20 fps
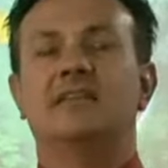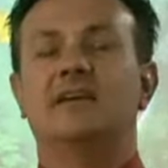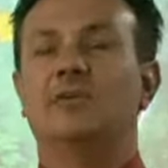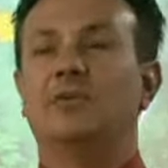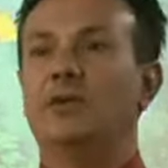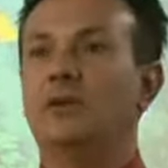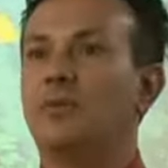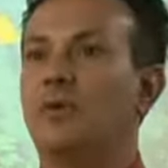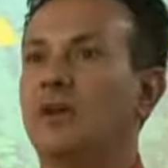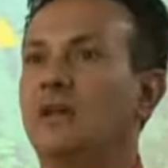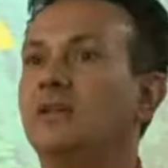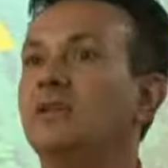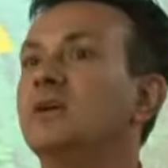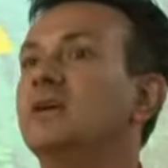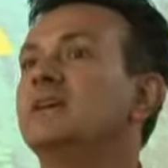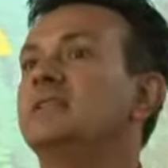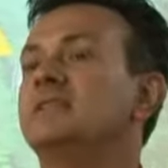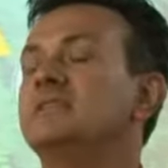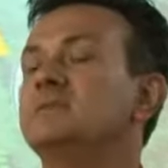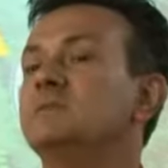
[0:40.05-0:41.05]
They really want to
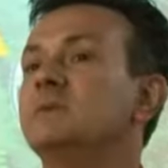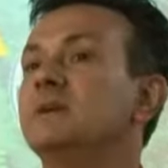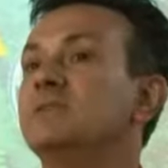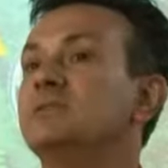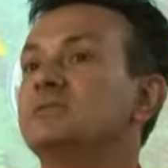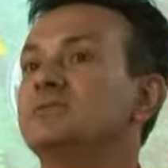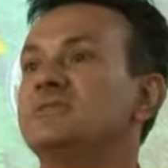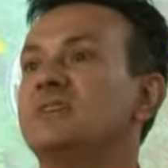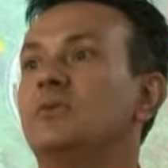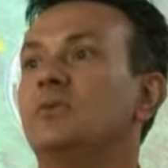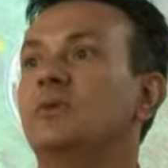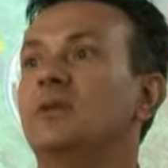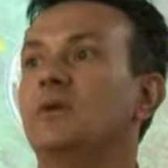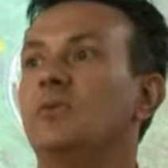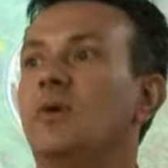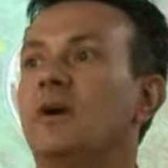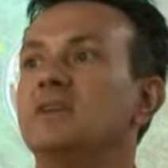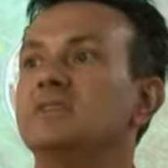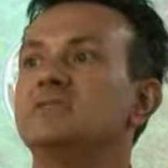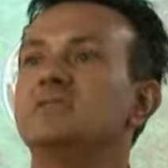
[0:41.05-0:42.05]
look at these pictures. They really
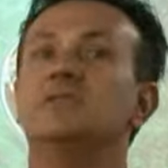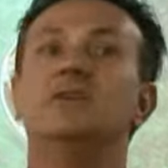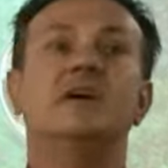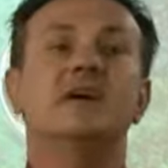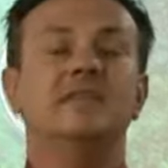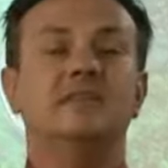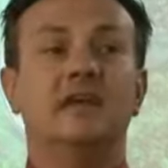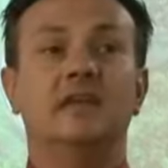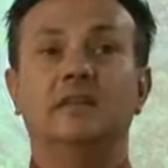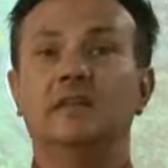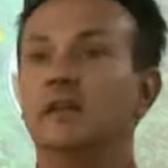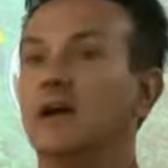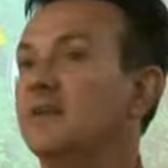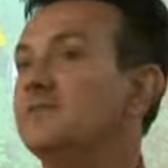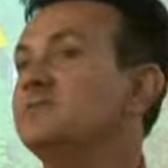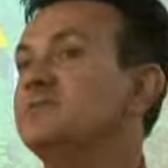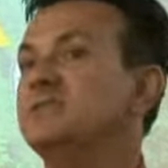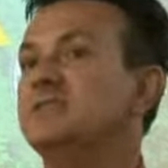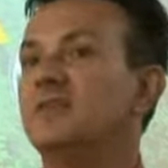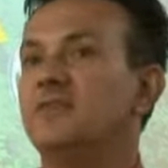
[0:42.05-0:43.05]
want to, they
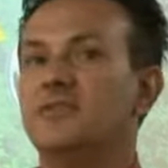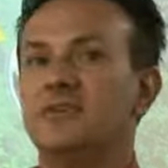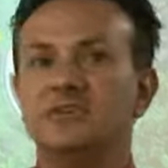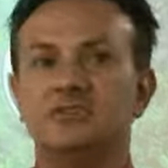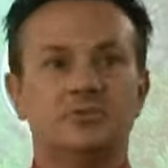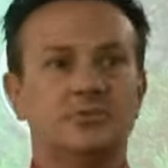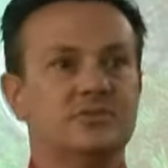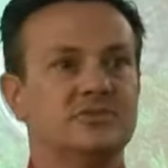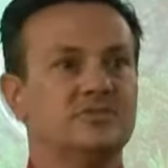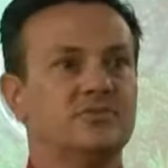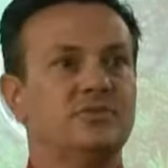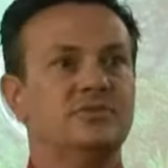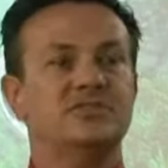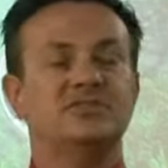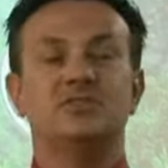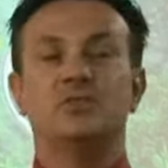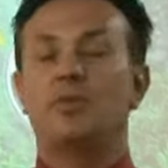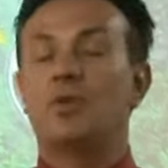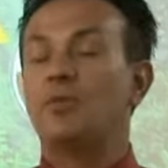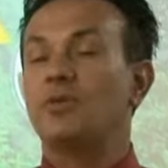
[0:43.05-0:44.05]
love seeing the visuals. We
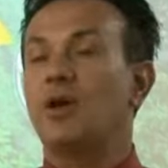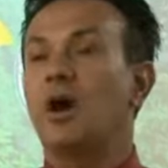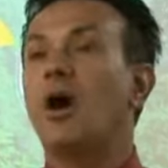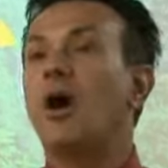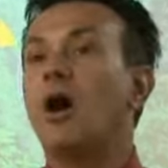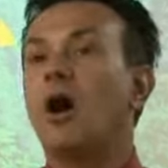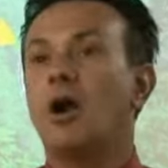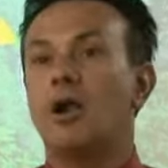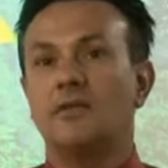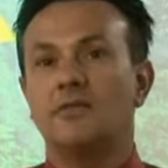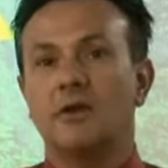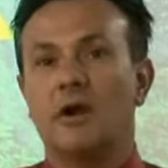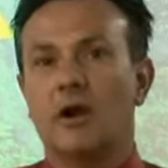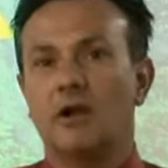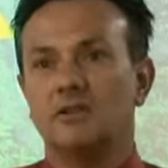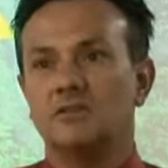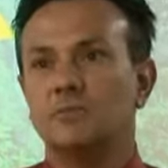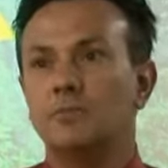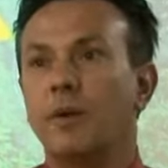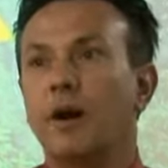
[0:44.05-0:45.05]
just did one with a heart, and the
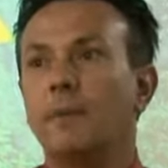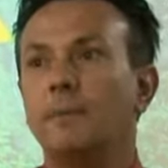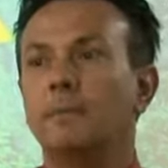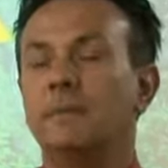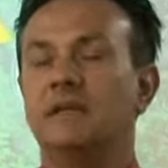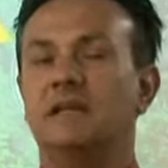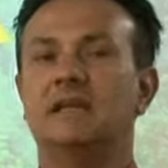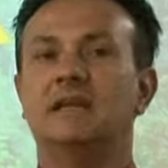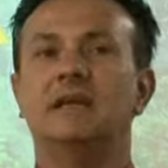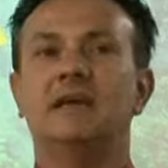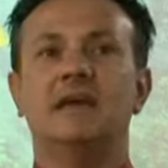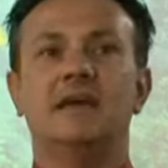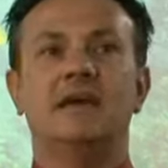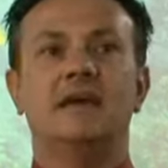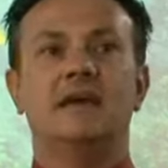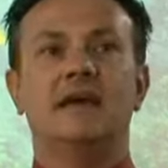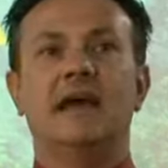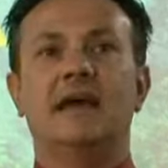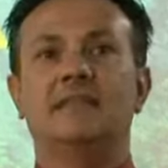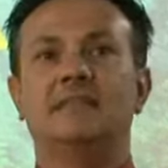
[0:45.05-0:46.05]
heart's pumping,
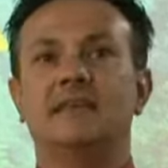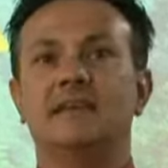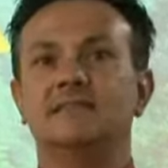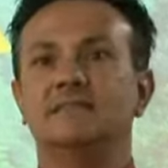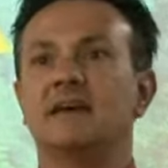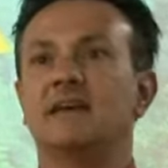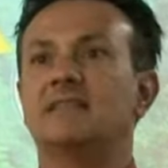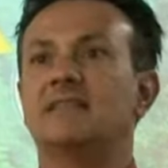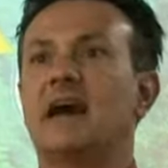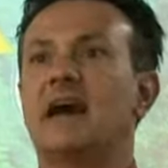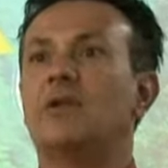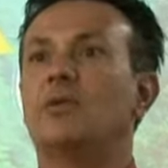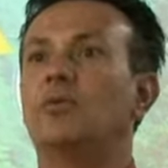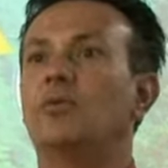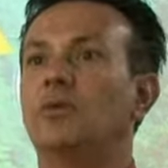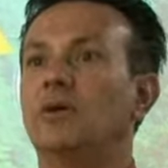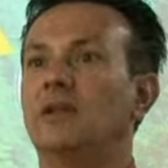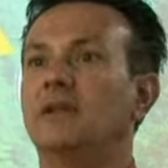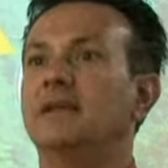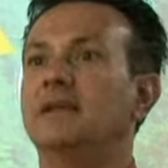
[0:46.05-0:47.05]
and things like that
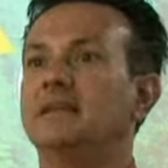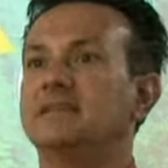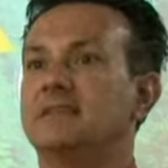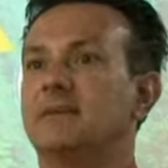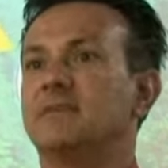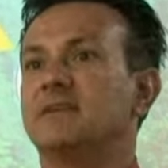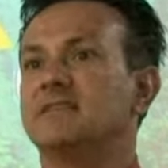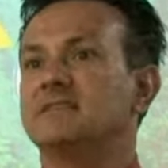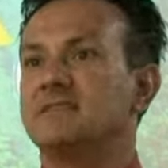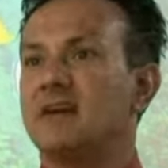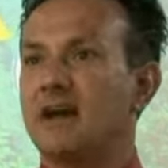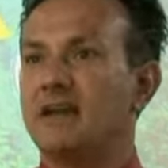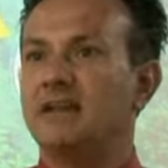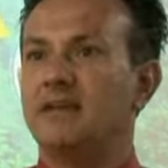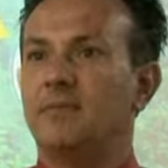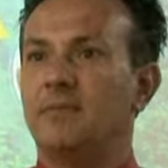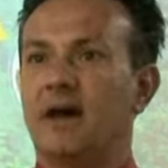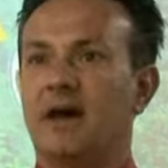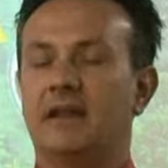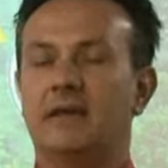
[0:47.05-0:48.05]
really get them
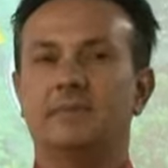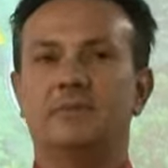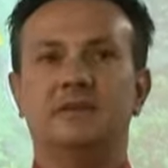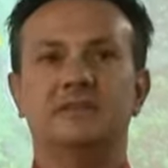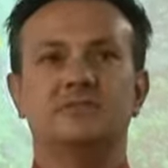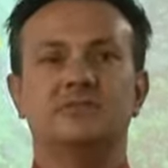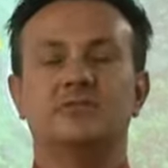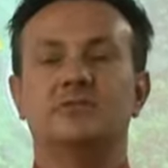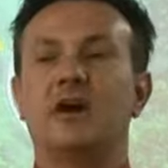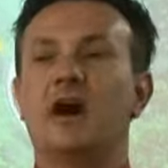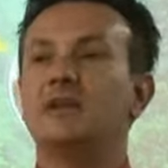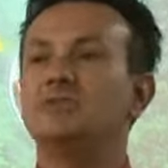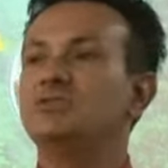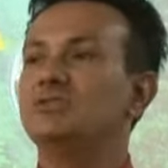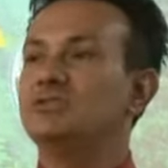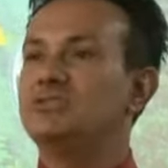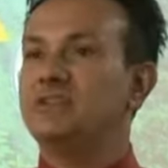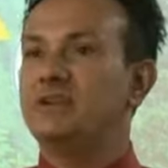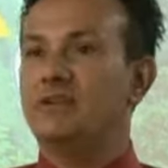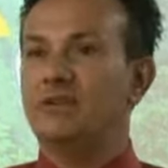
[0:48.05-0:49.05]
excited about it, because they're not
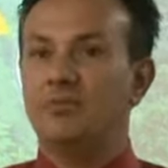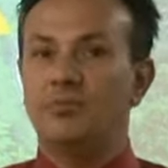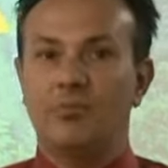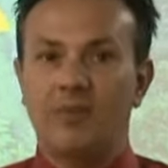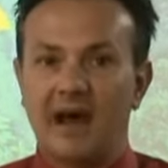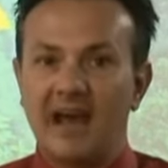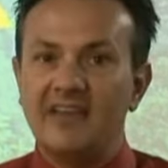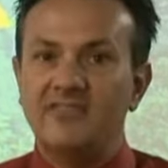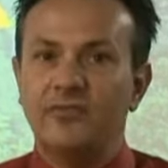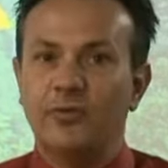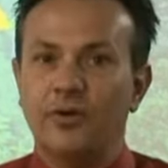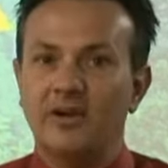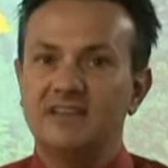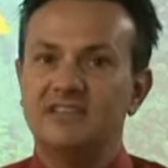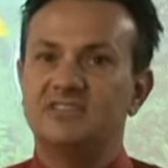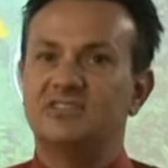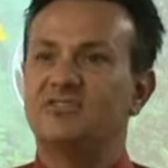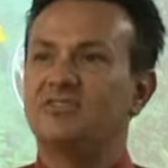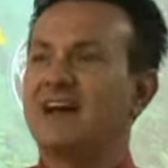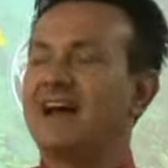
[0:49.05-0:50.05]
just hearing my
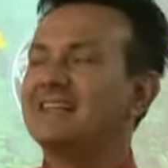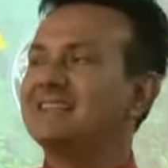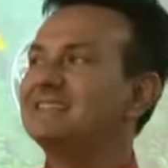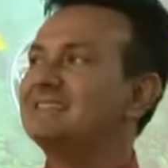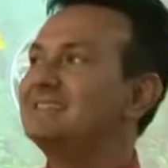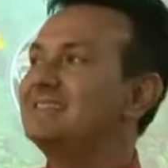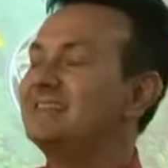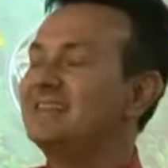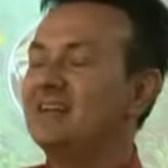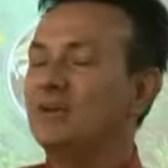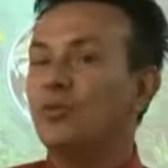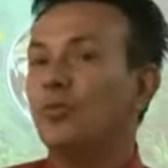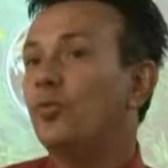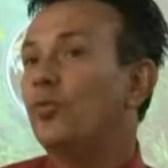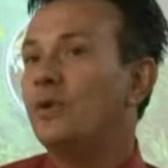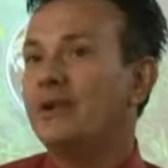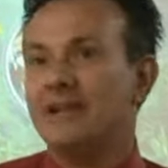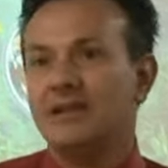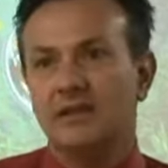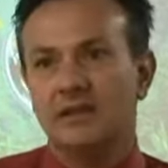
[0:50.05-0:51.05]
voice, they're not seeing it
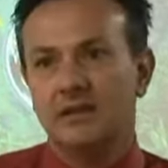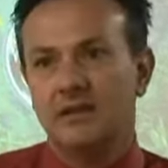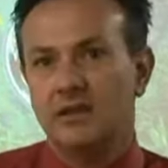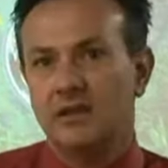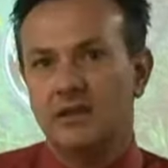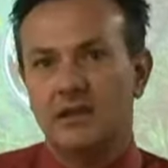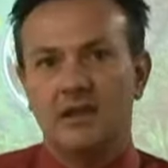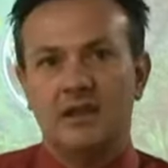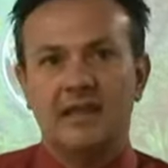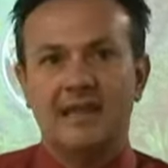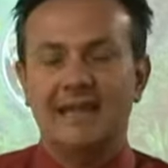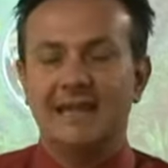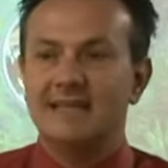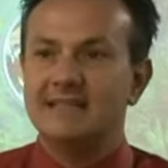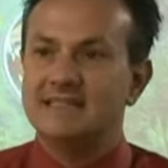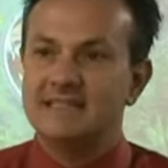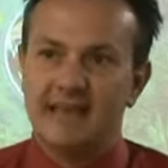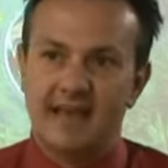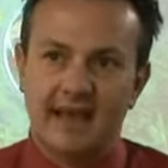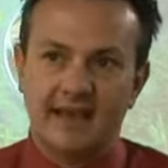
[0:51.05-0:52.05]
written in a
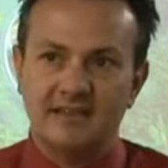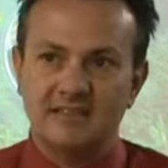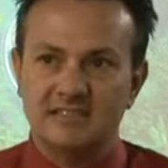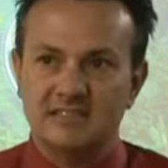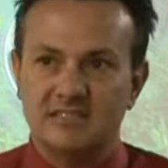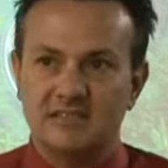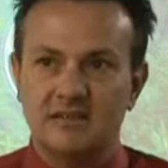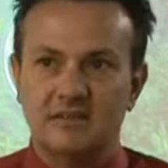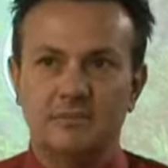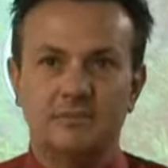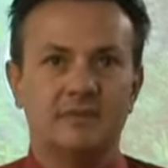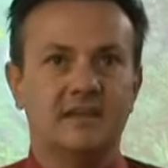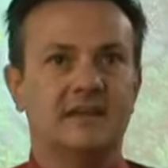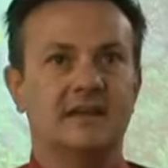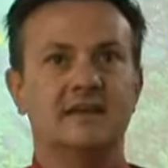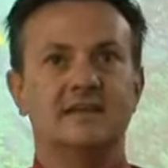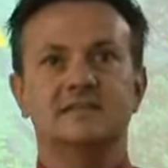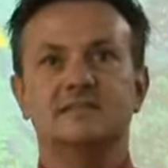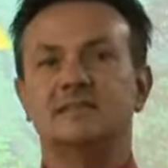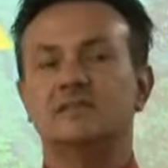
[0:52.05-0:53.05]
text,
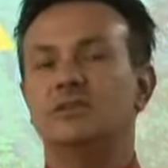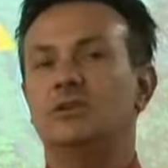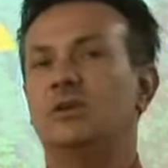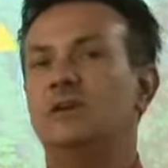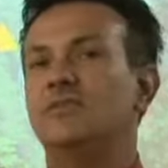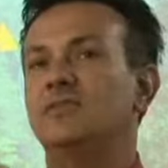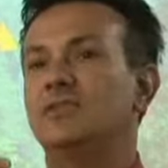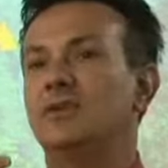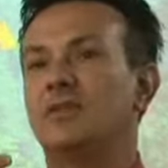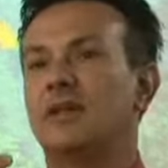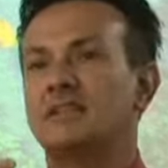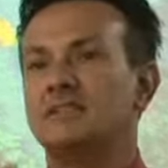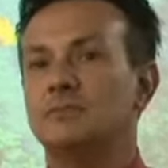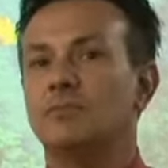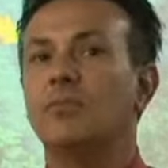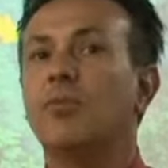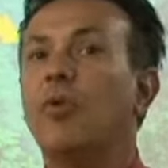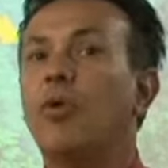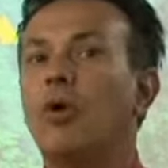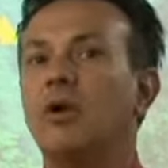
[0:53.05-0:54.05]
because even though that's
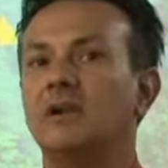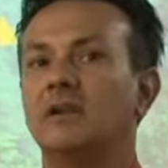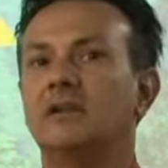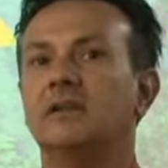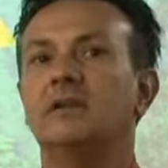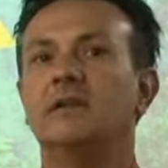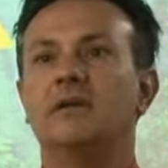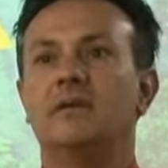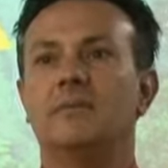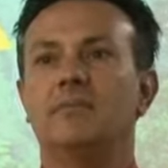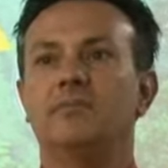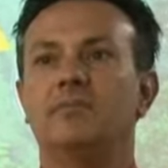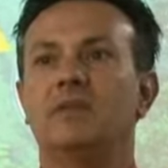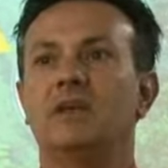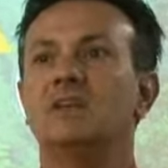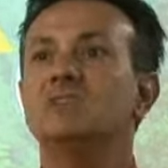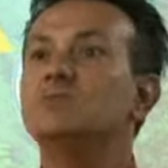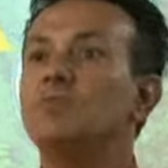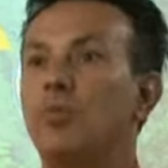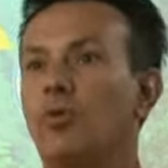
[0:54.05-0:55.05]
important,
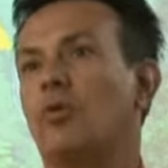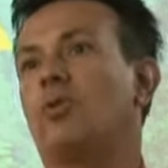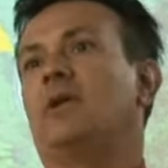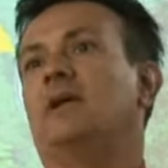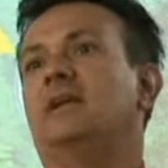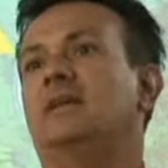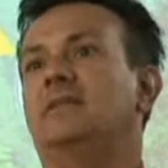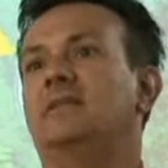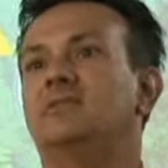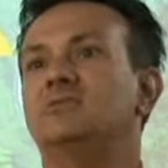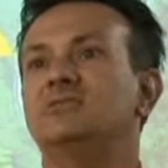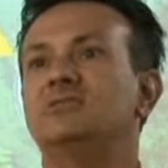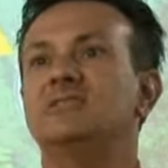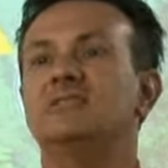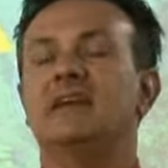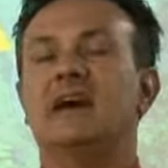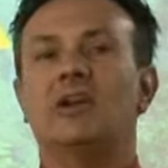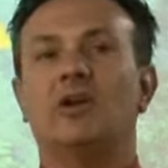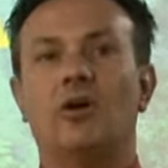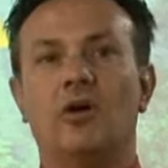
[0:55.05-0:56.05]
it's boring, and they're
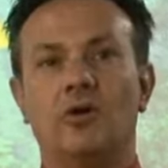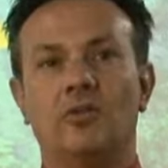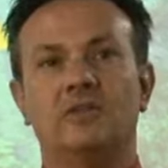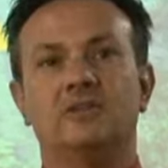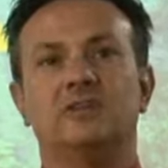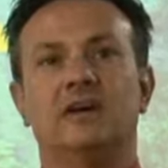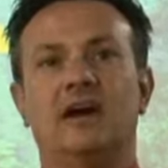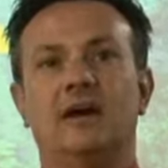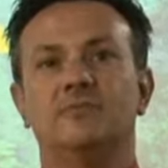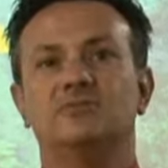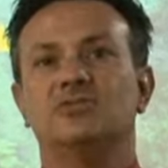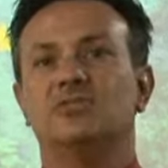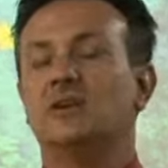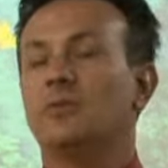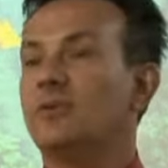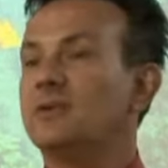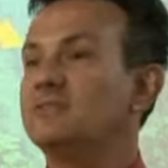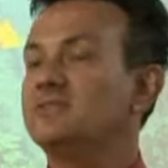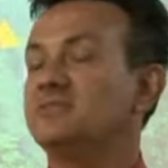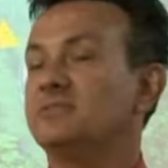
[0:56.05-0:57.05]
seeing that all the time, so they
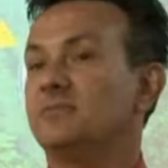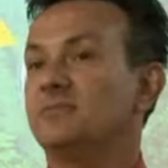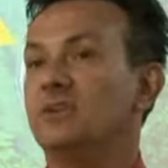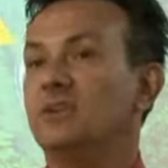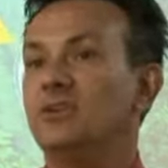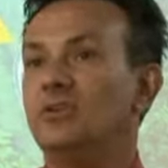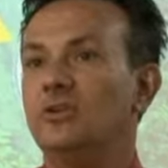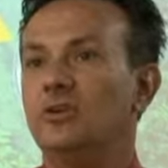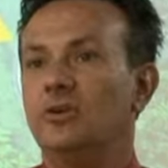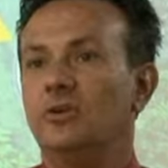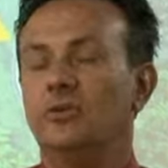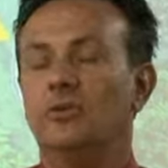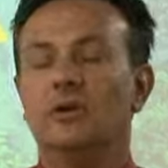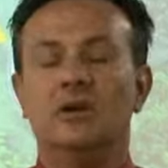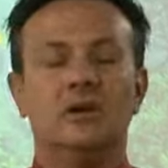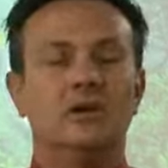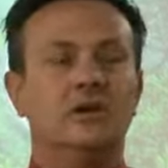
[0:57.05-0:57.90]
want to see something new.